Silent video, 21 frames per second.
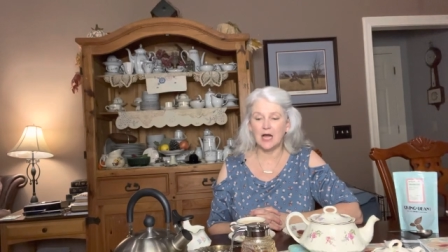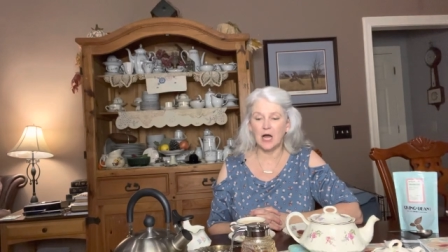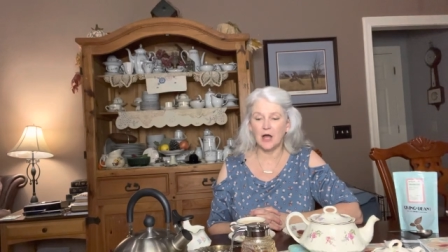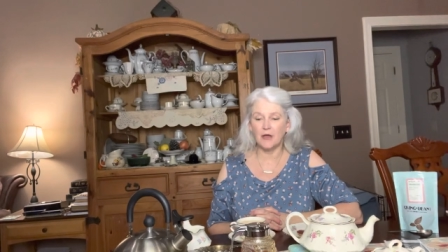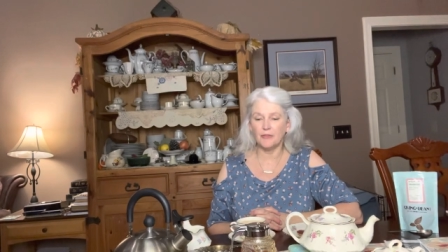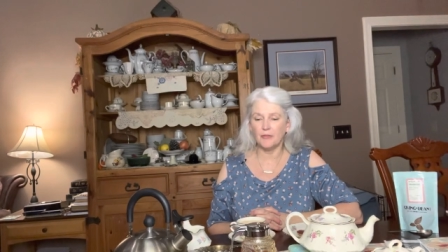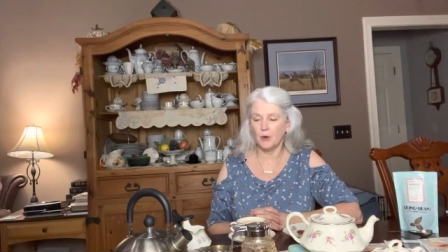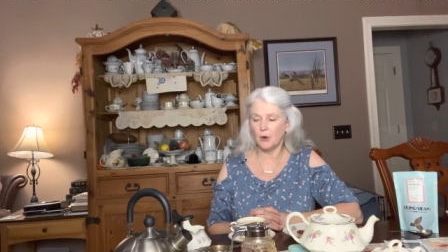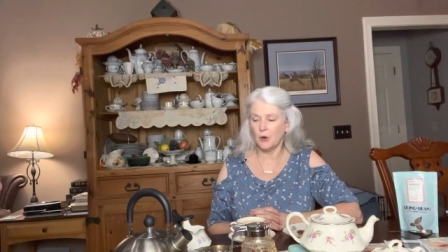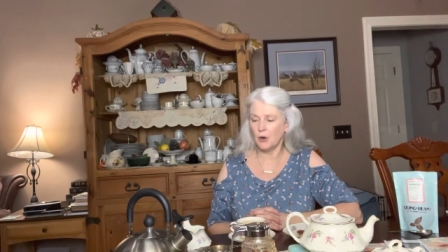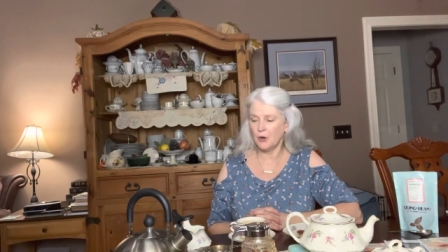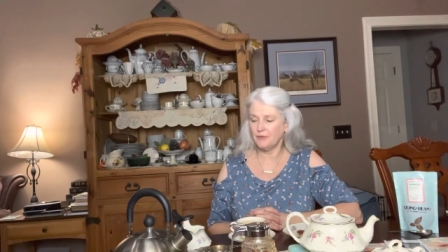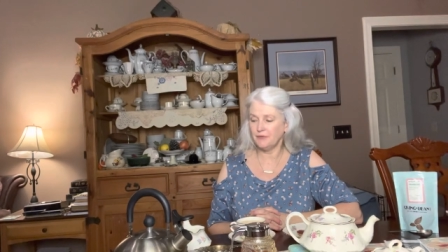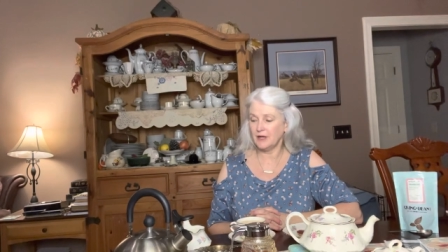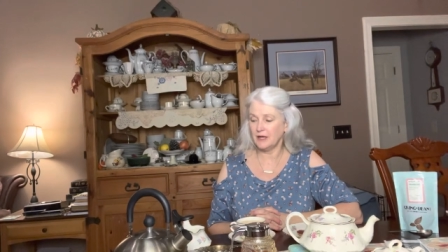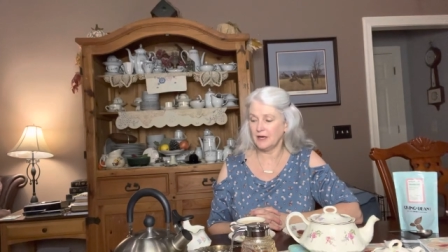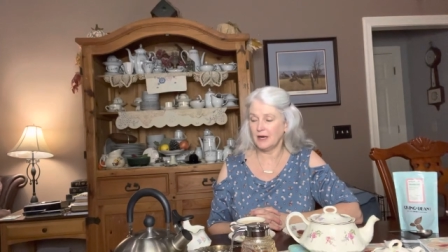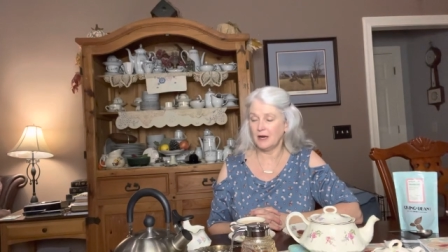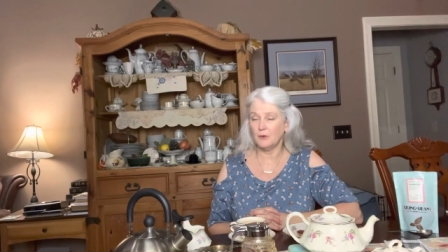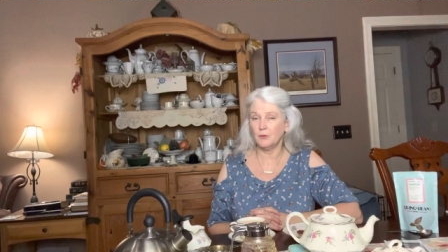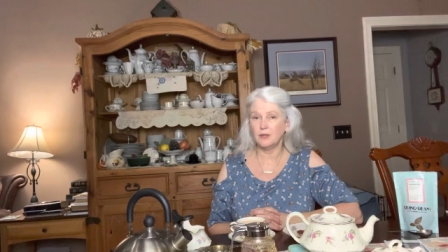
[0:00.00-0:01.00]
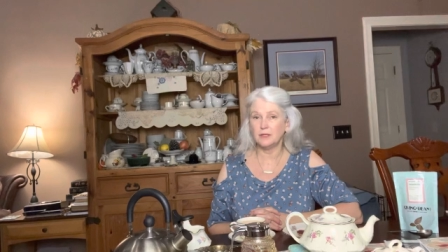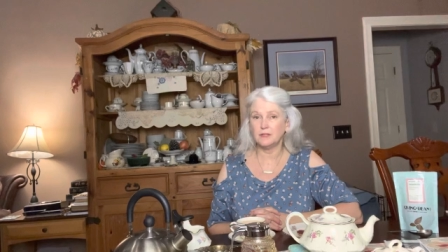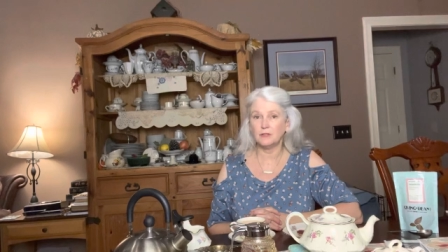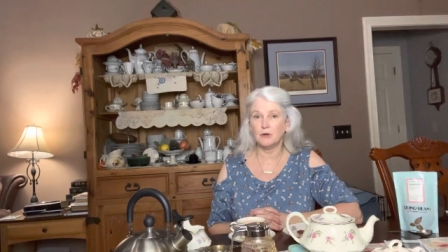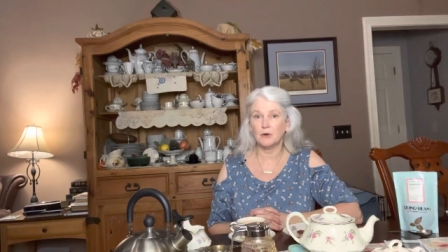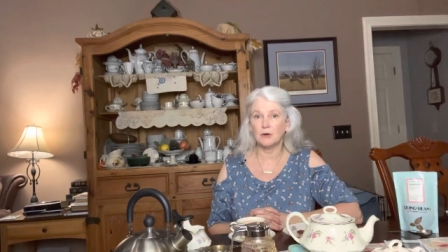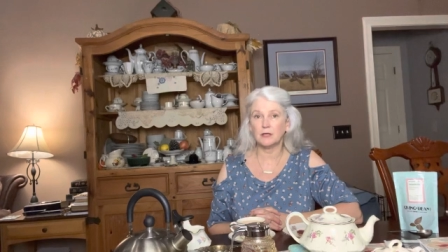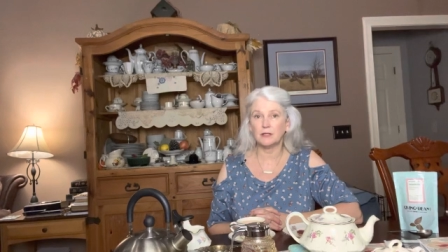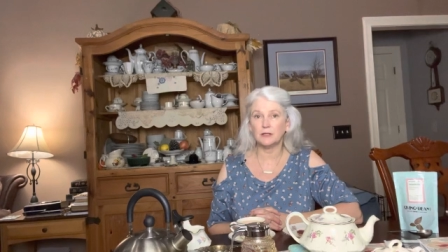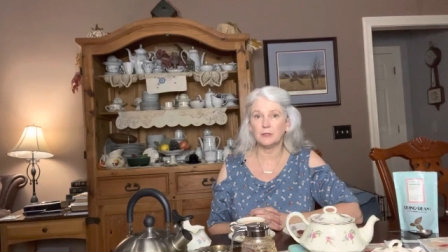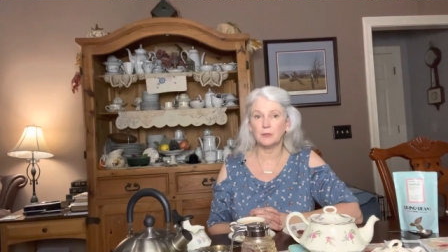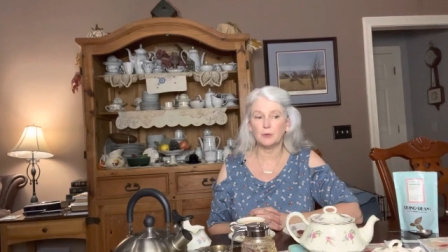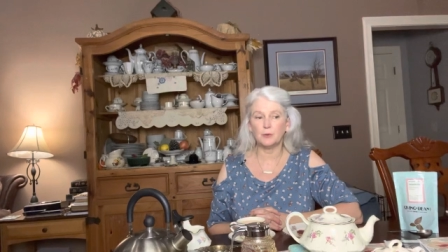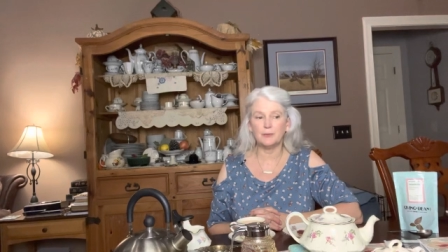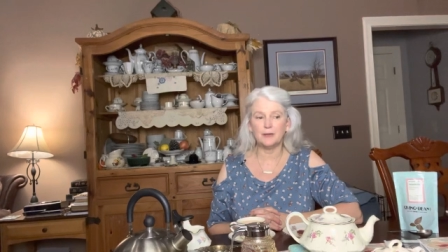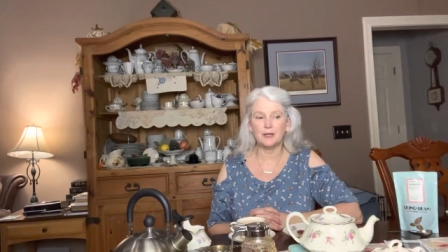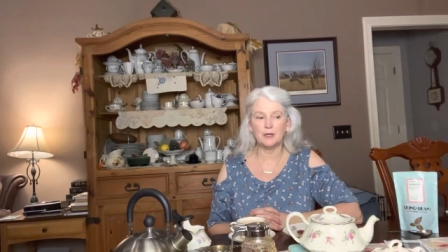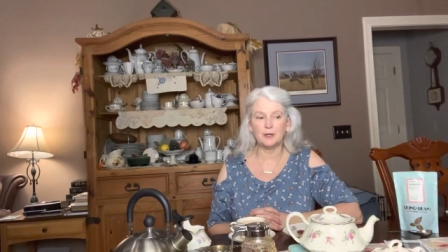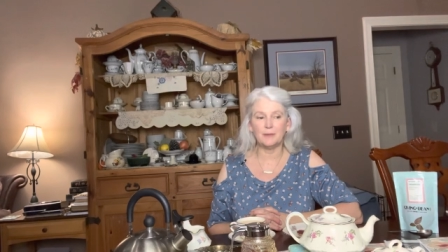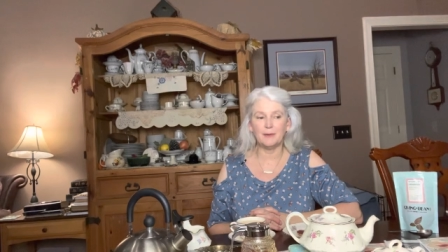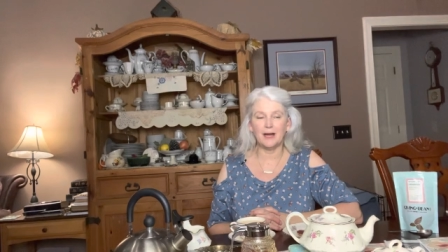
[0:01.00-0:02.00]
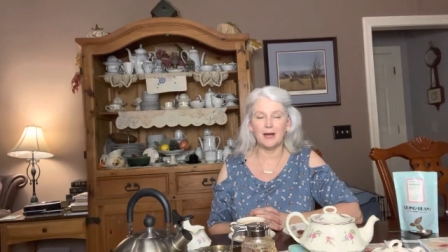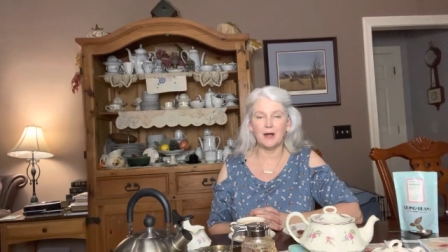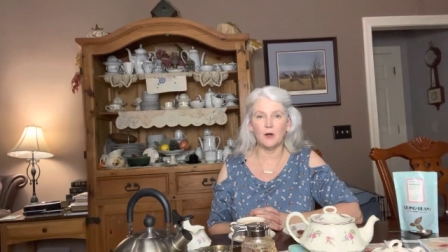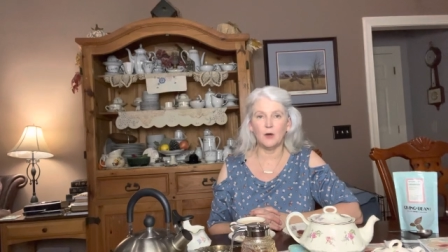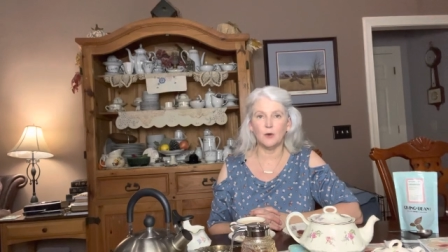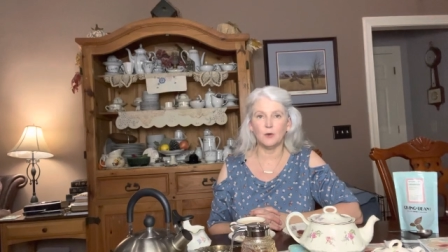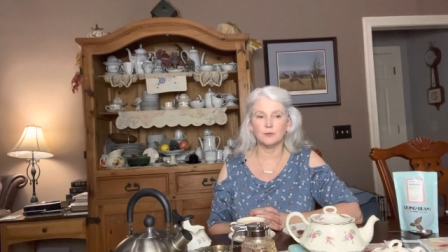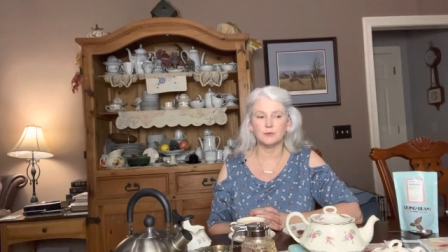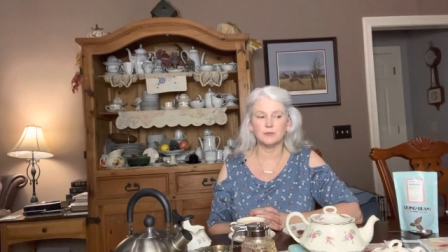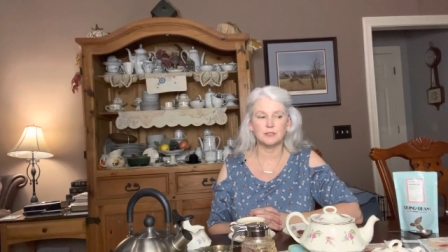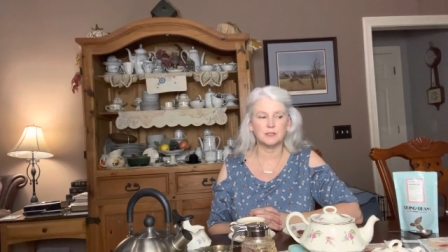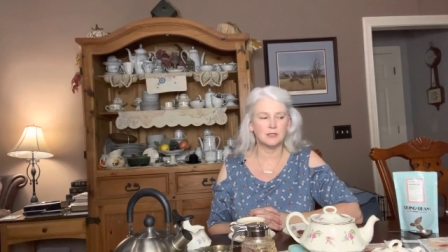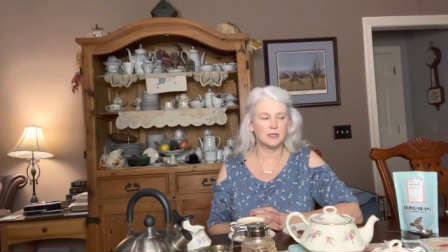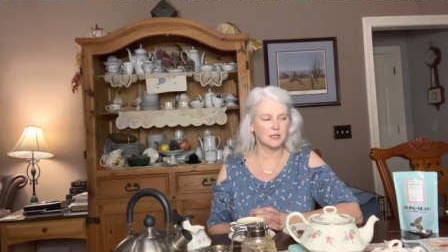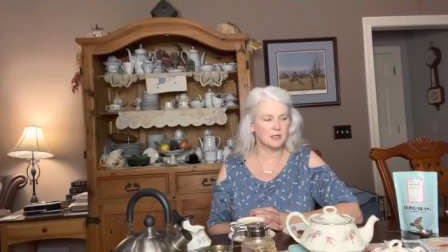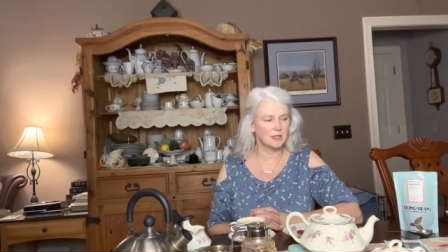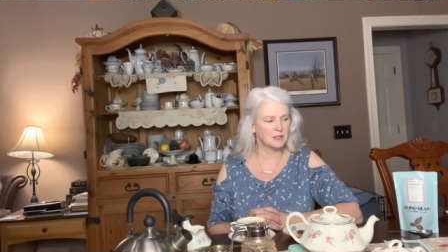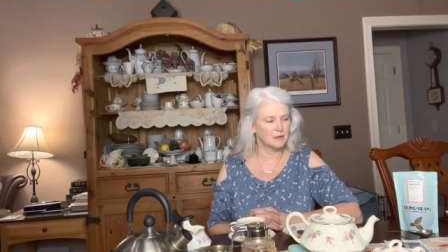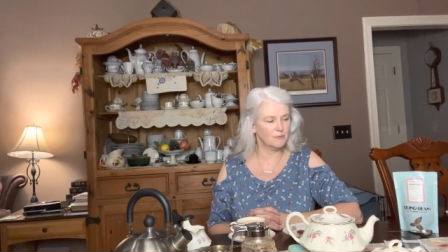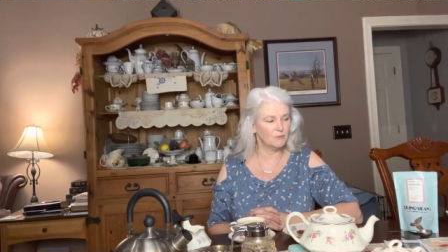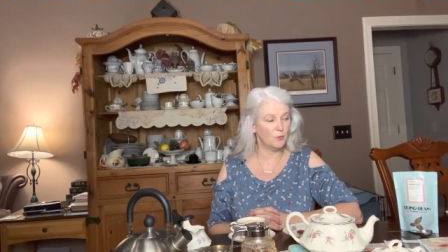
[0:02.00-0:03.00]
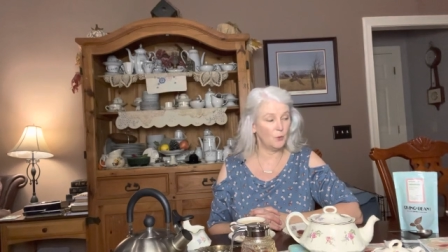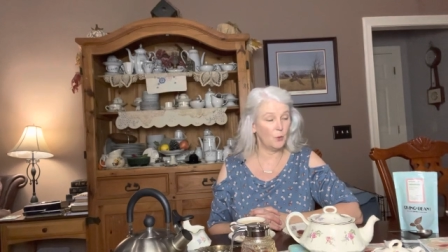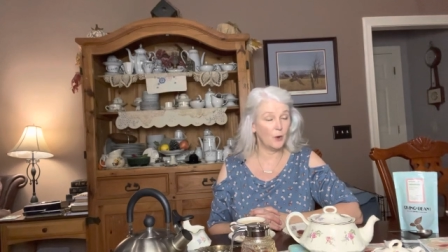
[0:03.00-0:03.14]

I thought that I would talk a little bit about um,